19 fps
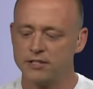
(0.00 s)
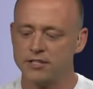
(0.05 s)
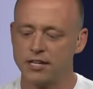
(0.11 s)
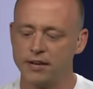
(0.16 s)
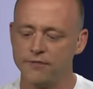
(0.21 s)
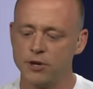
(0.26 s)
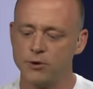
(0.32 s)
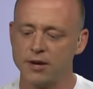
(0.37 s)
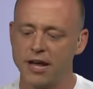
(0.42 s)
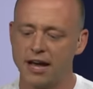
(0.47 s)
To
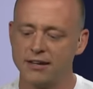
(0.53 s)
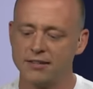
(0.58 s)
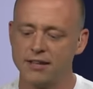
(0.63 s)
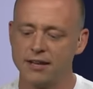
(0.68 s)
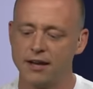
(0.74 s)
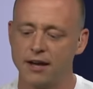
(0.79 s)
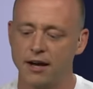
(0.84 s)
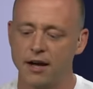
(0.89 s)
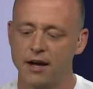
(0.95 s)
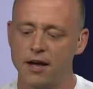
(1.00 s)
give you an
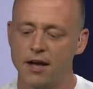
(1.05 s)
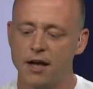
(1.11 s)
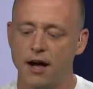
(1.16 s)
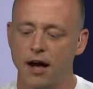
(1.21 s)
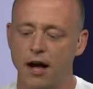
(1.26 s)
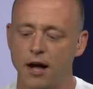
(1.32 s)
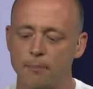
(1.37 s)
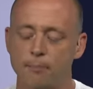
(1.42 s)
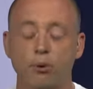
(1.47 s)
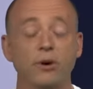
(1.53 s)
idea,
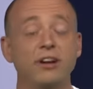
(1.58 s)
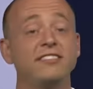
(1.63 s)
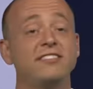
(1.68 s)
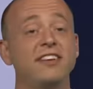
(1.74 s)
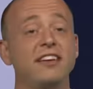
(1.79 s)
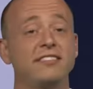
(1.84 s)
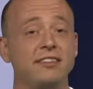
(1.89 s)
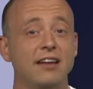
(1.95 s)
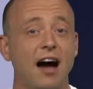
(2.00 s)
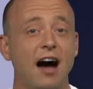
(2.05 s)
uh,
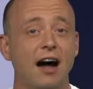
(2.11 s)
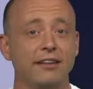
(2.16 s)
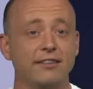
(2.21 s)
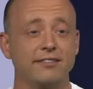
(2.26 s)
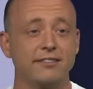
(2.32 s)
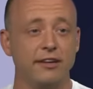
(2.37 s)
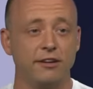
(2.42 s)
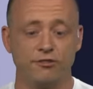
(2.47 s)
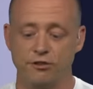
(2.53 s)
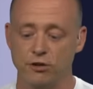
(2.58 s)
preseason
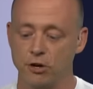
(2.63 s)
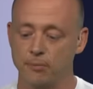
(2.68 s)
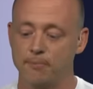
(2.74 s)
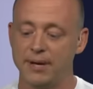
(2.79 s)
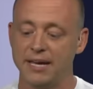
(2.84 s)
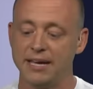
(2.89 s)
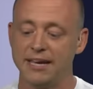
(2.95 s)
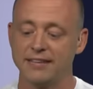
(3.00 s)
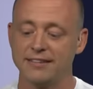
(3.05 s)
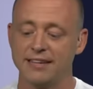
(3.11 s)
odds this year.
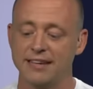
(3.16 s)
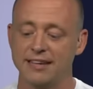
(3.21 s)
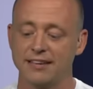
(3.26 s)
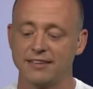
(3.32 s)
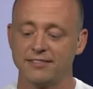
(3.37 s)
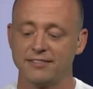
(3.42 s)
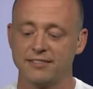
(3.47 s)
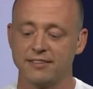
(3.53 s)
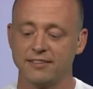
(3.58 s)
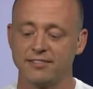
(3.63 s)
Pitt
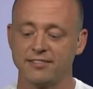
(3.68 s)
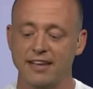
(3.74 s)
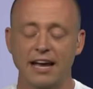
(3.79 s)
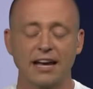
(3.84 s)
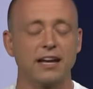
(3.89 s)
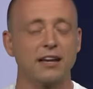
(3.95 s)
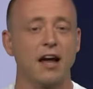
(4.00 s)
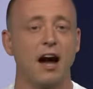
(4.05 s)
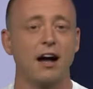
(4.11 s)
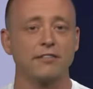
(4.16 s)
is the
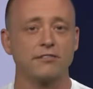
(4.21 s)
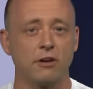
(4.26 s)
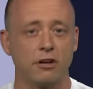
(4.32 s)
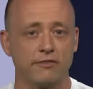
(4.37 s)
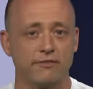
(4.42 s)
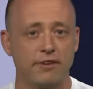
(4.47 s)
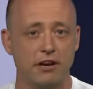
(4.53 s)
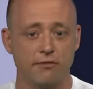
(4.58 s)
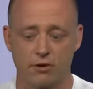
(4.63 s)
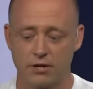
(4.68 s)
second
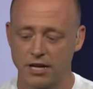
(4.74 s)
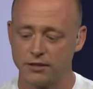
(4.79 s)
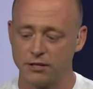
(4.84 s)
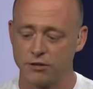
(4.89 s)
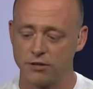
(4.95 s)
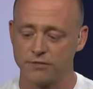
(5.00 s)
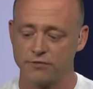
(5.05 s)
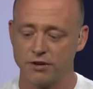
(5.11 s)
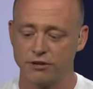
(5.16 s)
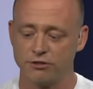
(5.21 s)
odds-on favorite in
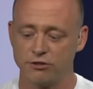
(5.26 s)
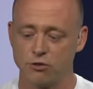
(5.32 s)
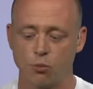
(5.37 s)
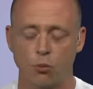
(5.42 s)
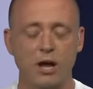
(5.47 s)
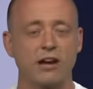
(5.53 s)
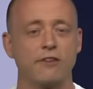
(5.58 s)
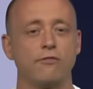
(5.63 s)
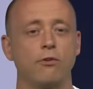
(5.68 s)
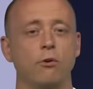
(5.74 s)
their division.
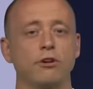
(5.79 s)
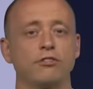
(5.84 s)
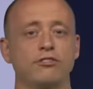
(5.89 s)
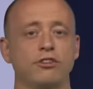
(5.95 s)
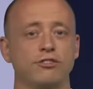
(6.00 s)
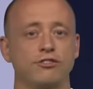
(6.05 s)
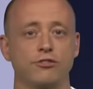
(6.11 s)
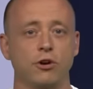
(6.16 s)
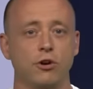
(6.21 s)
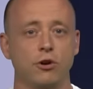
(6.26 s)
Wake
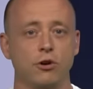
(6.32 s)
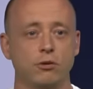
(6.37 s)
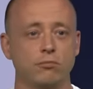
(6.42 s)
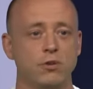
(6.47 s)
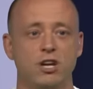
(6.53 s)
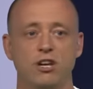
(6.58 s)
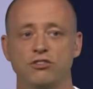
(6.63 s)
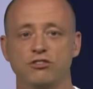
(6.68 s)
Forest is third.